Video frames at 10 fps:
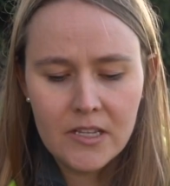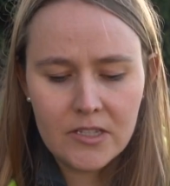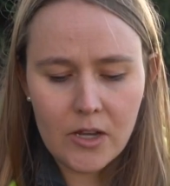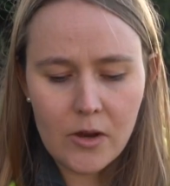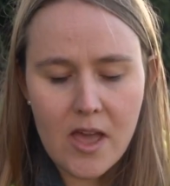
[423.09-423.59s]

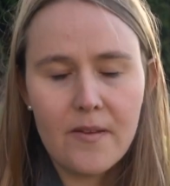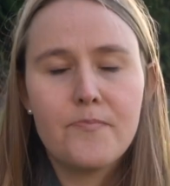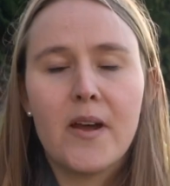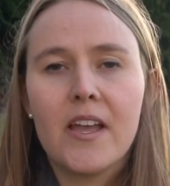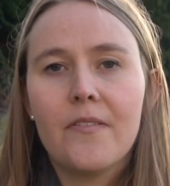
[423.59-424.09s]
So if
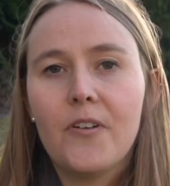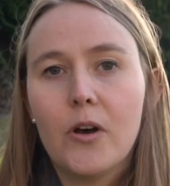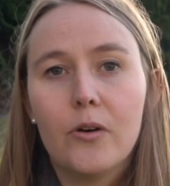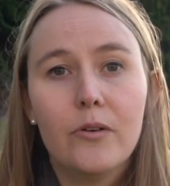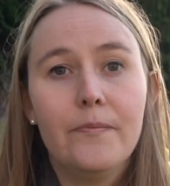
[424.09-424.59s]
my
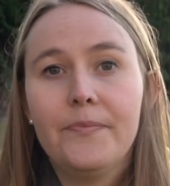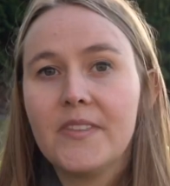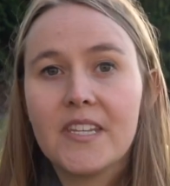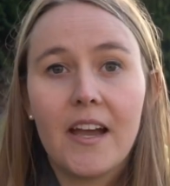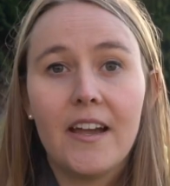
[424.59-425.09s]
phone
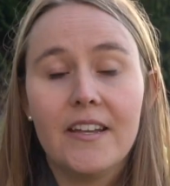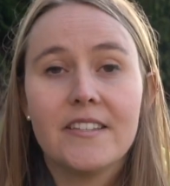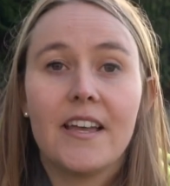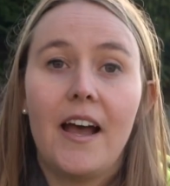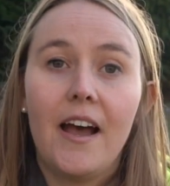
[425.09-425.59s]

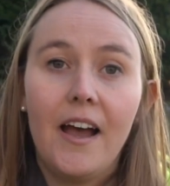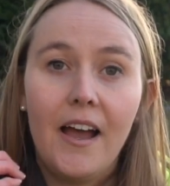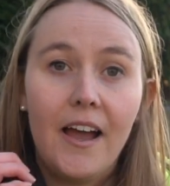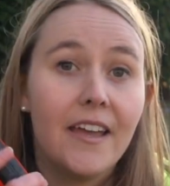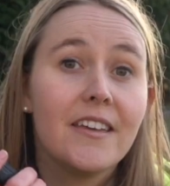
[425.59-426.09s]
dies,
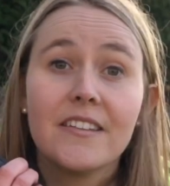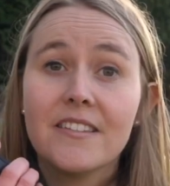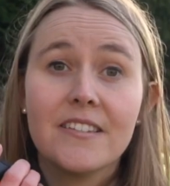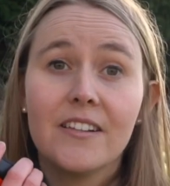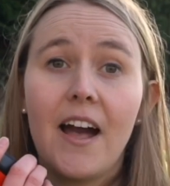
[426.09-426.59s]
I could
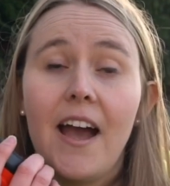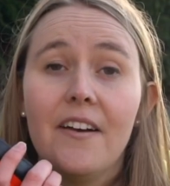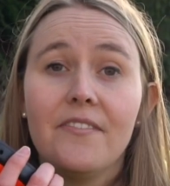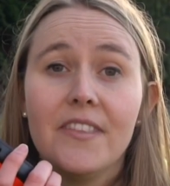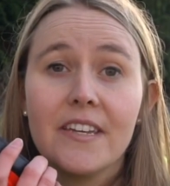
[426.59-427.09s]
still
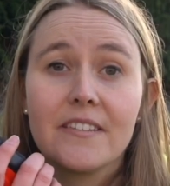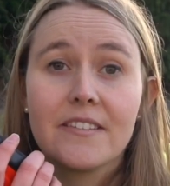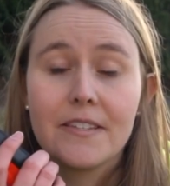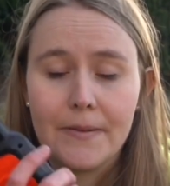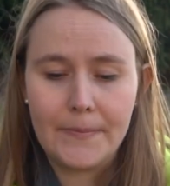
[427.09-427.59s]
have
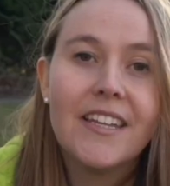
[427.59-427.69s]
this.